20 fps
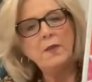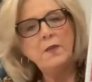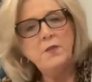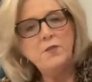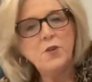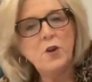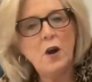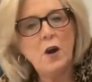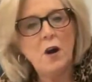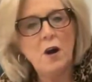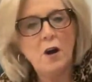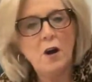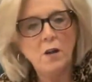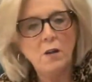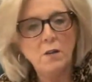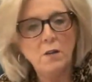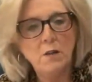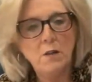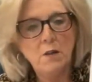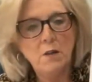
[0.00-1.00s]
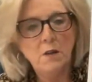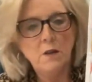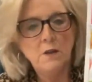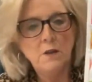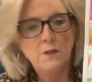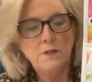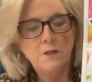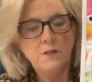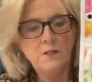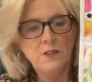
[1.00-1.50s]
are all
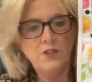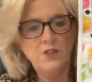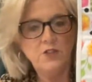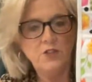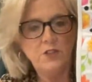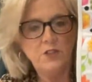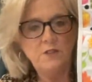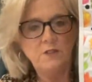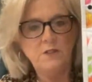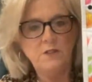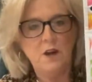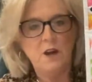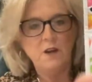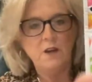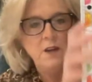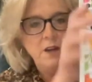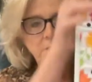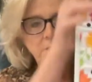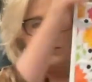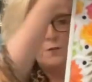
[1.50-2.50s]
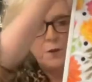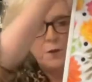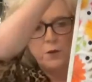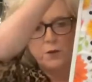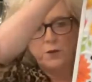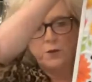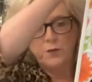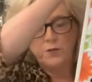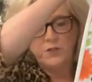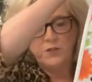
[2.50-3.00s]
stitches done in
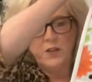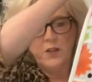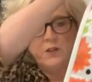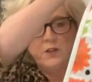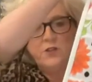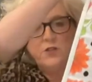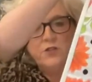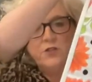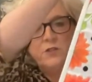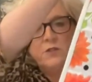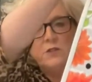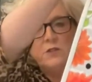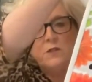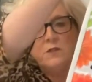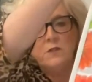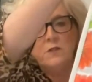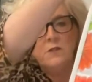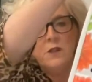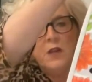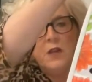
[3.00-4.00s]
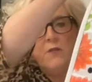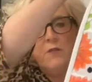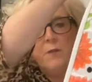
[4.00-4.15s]
Photo Stitch. Even